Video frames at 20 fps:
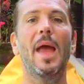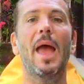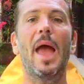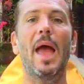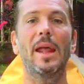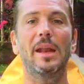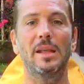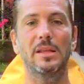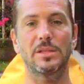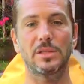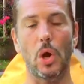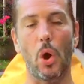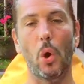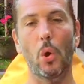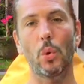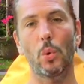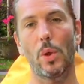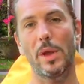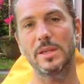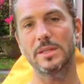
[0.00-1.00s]
and it's
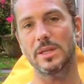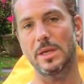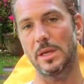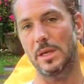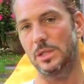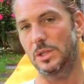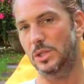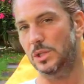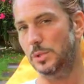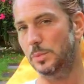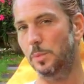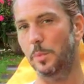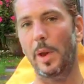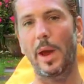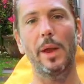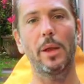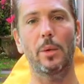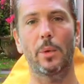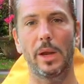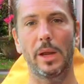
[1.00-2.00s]
always
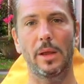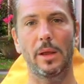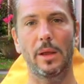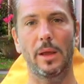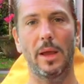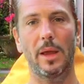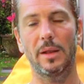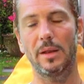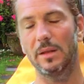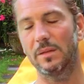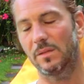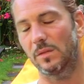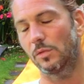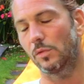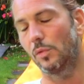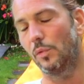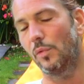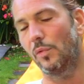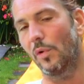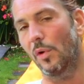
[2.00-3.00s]
inspiring, and it's
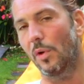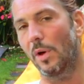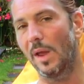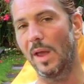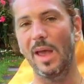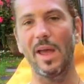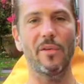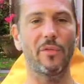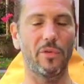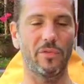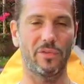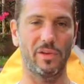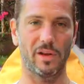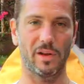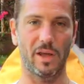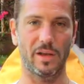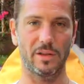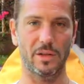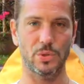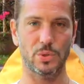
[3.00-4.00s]
true for everything
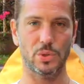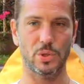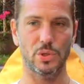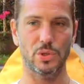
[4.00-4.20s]
like this.